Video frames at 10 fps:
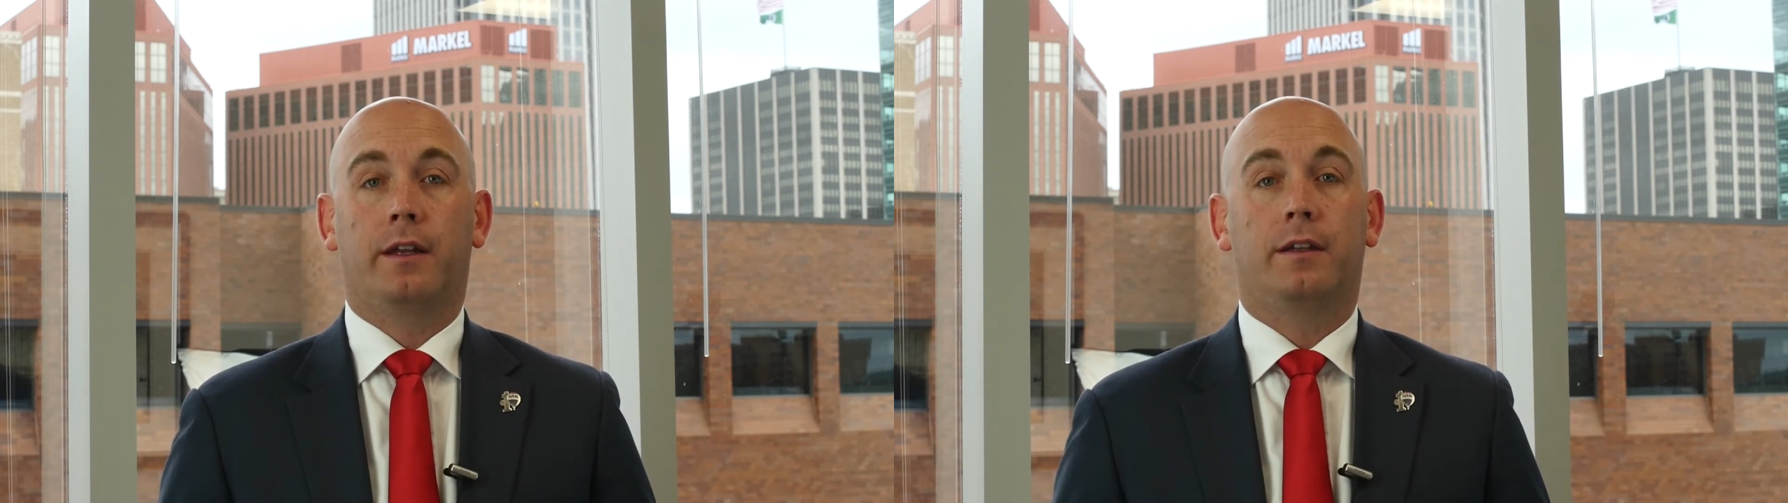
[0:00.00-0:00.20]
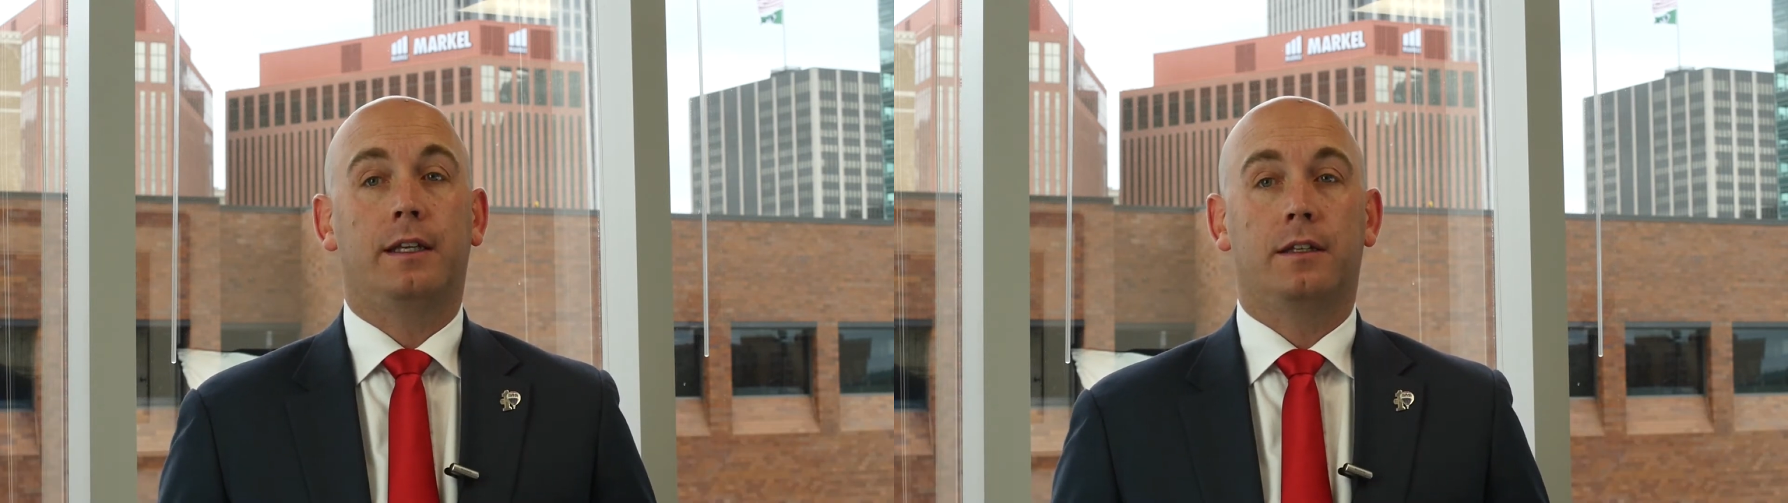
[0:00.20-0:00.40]

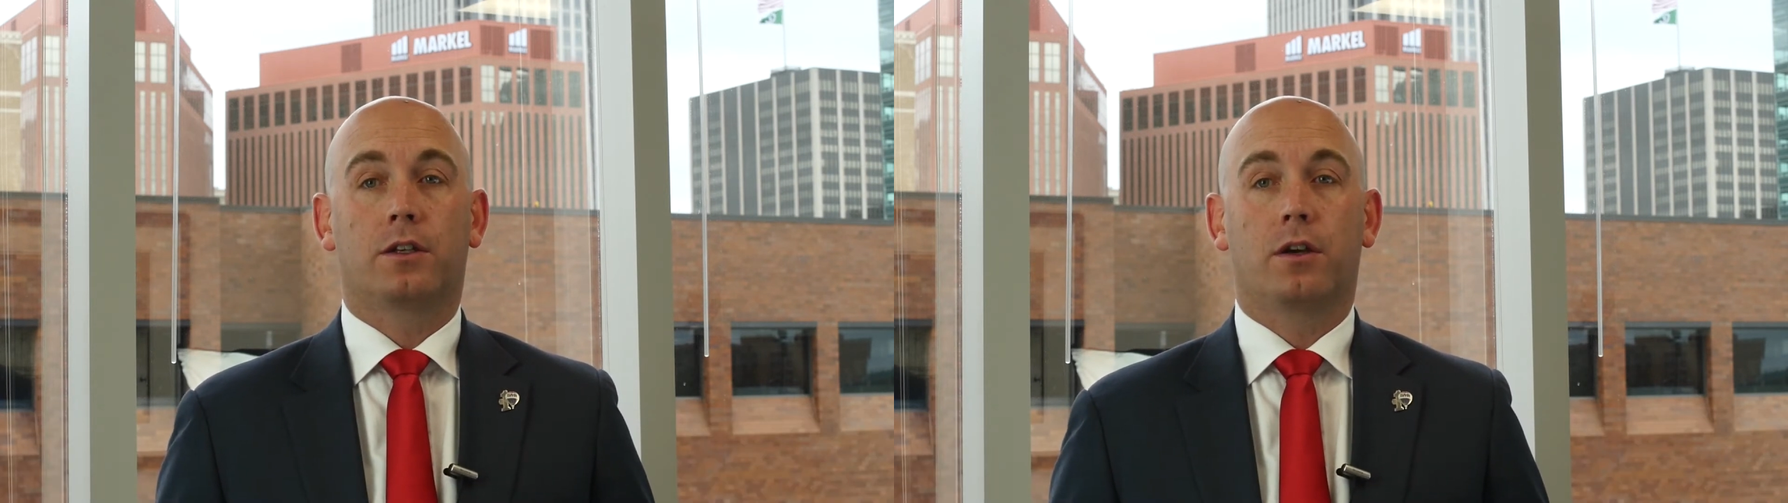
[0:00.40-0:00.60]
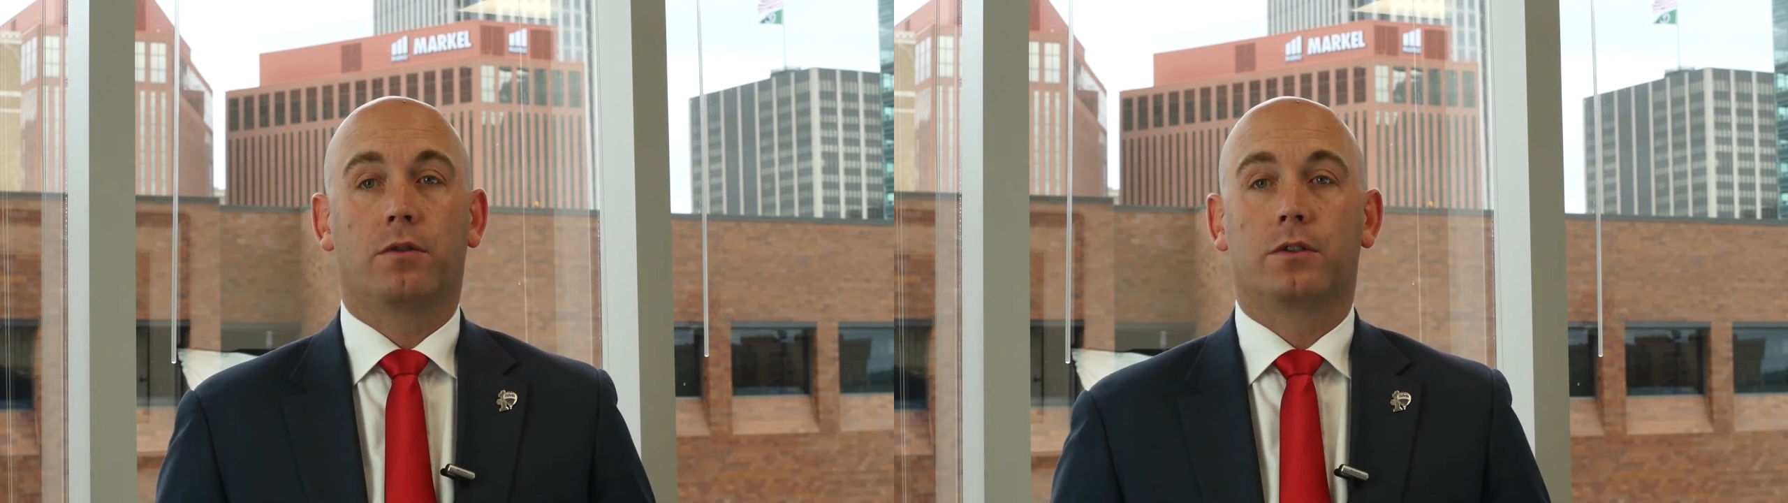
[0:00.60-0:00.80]
that on the
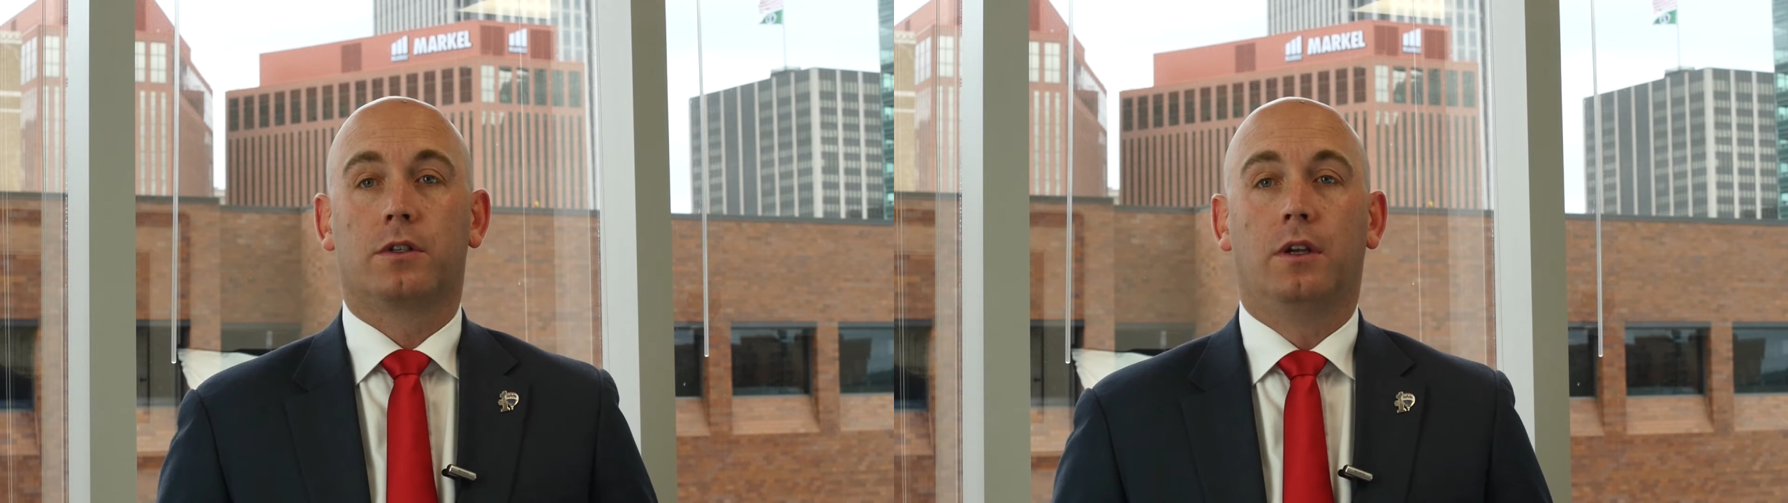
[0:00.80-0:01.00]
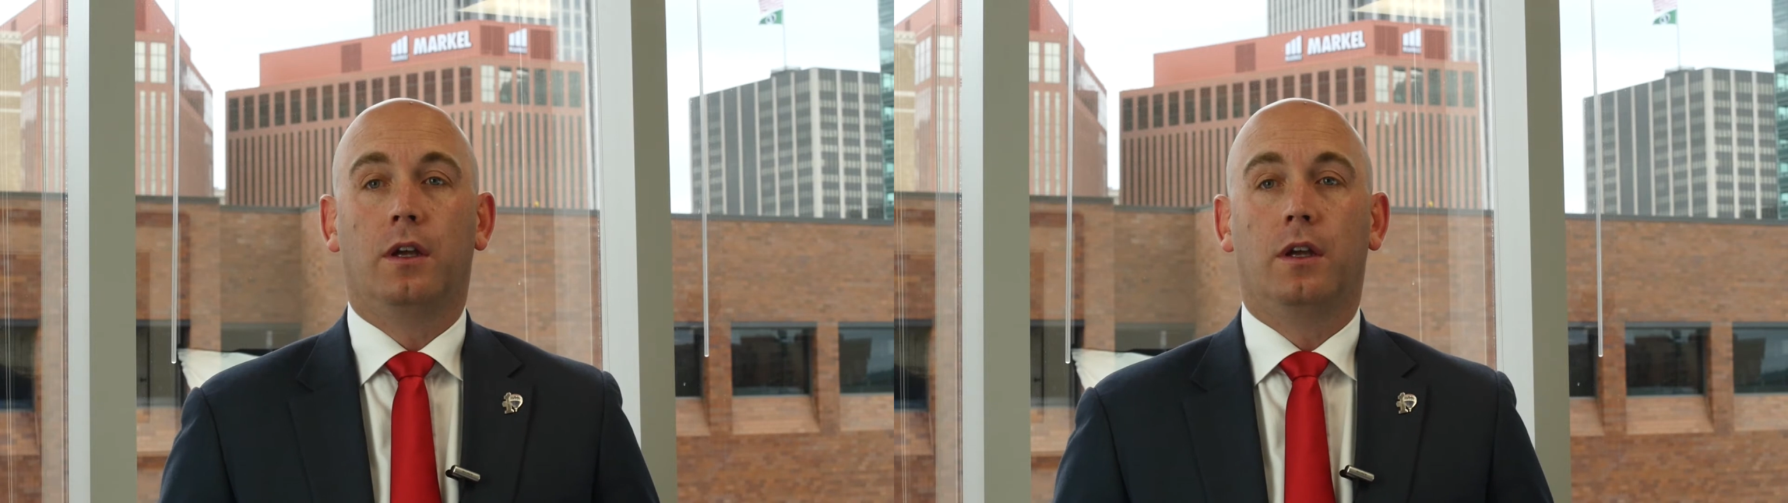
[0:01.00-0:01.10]
East Coast.